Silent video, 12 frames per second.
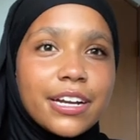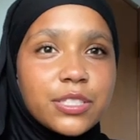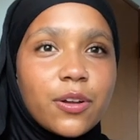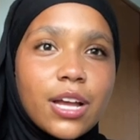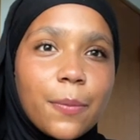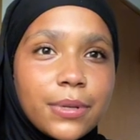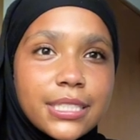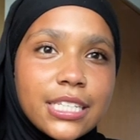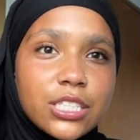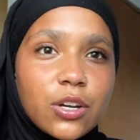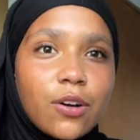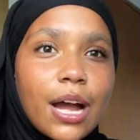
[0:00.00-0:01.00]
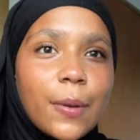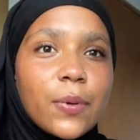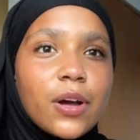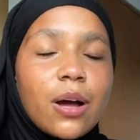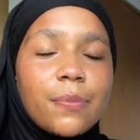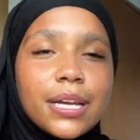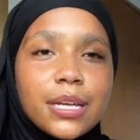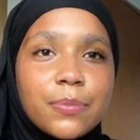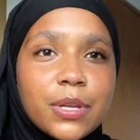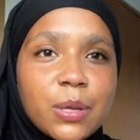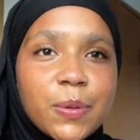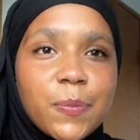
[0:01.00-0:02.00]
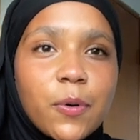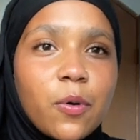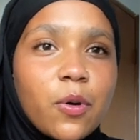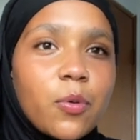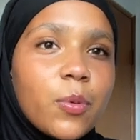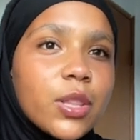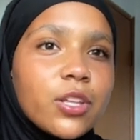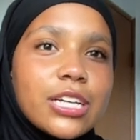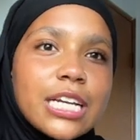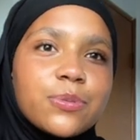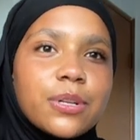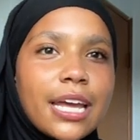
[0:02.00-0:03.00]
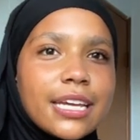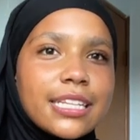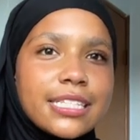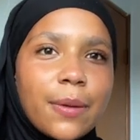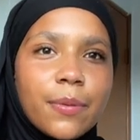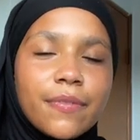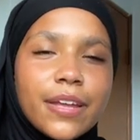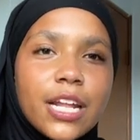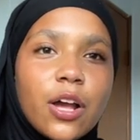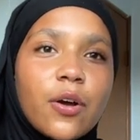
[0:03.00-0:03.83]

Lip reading: so a couple days ago I put on my community poll whether you guys would like this type of video,